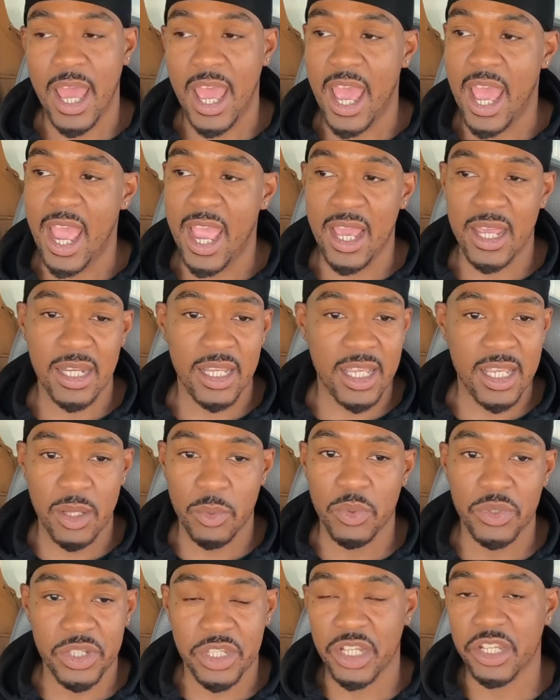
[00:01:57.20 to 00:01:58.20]
And
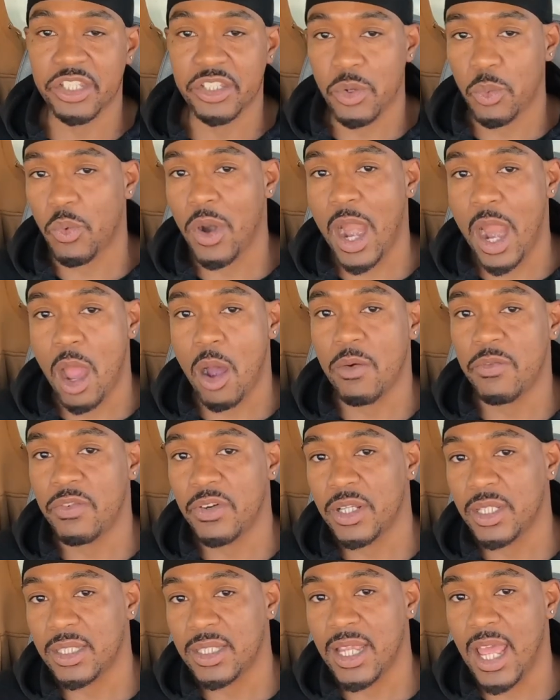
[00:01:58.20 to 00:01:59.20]
he was just around
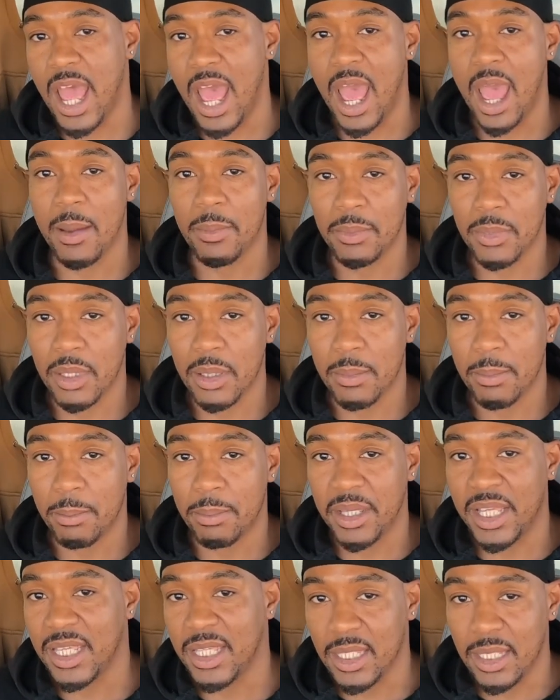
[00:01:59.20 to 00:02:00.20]
for the time
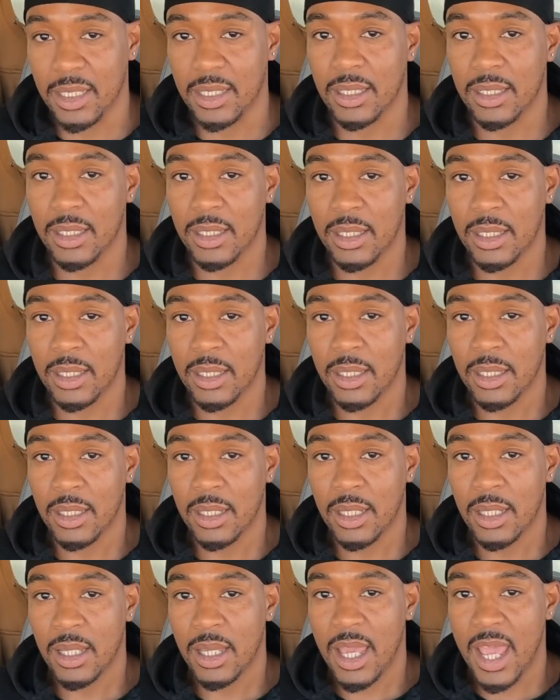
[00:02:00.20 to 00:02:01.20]
being.
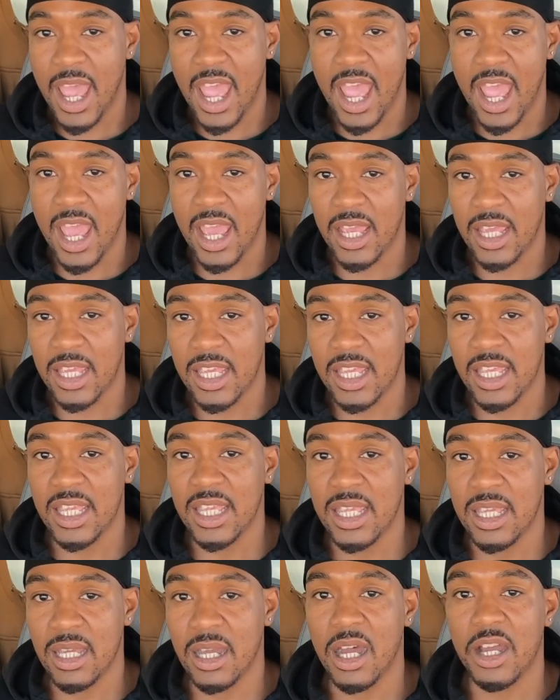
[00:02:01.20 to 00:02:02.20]
And
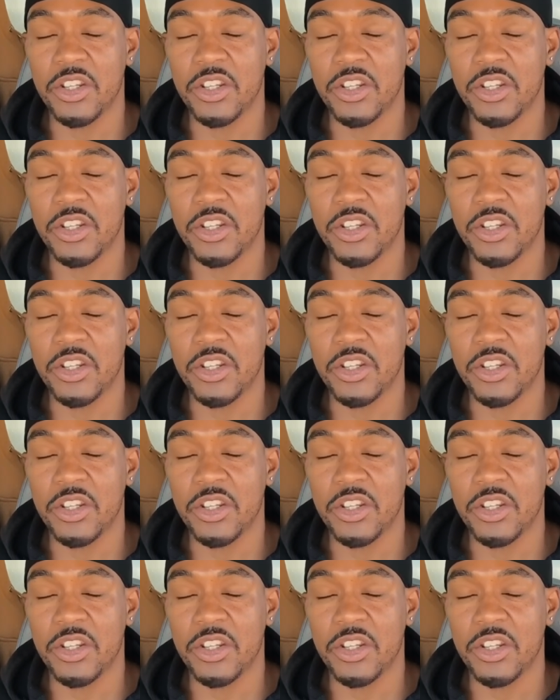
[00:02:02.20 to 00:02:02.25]
he